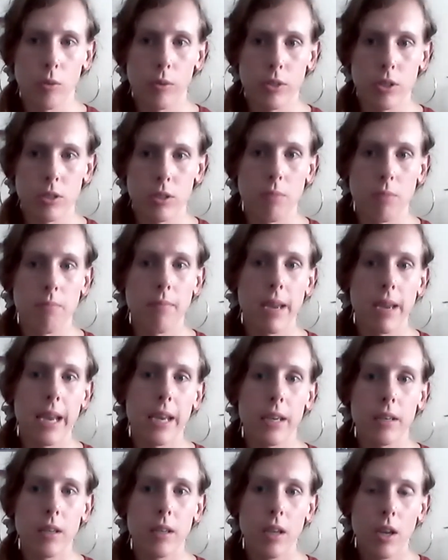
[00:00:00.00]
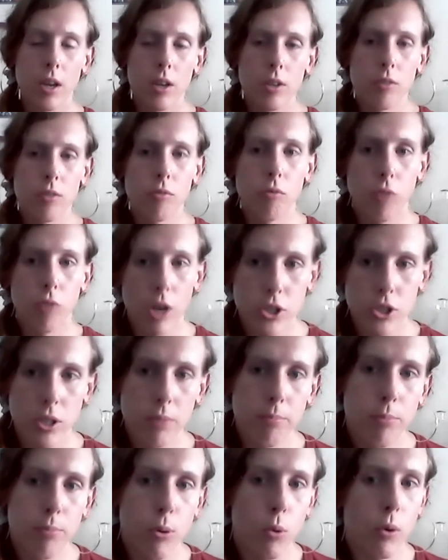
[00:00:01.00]
which is the main
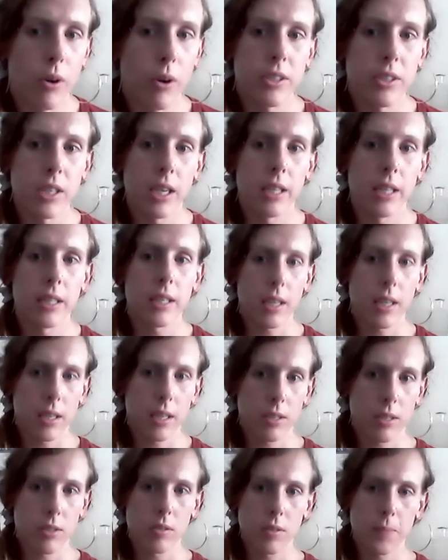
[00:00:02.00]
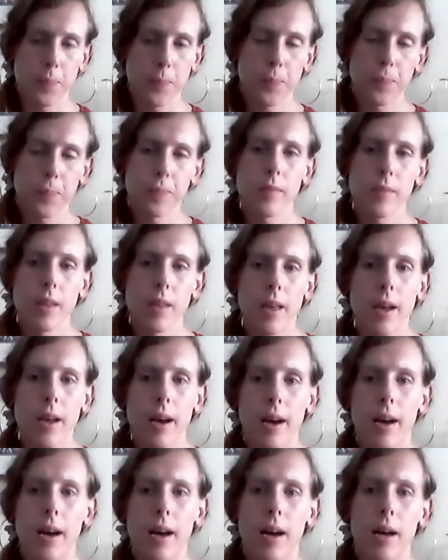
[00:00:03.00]
Russian port in the east.
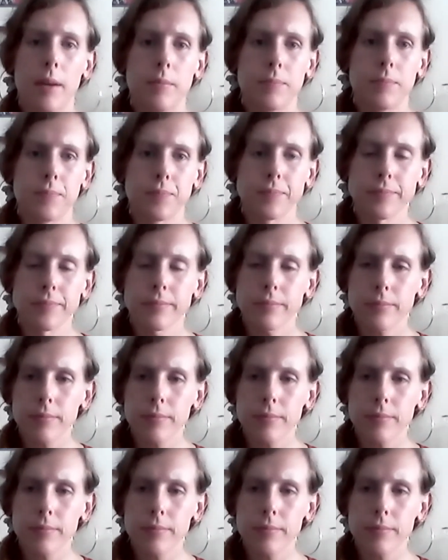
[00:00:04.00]
And